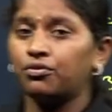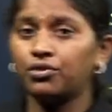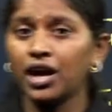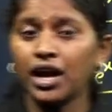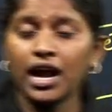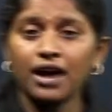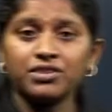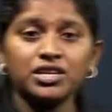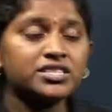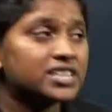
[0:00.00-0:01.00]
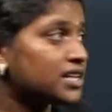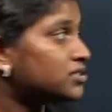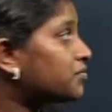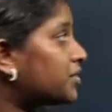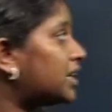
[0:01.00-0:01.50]
we are having a chance
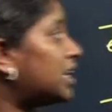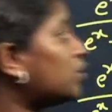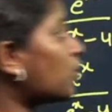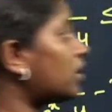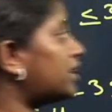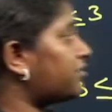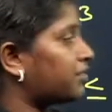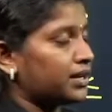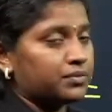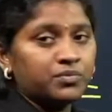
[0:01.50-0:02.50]
of getting not defined.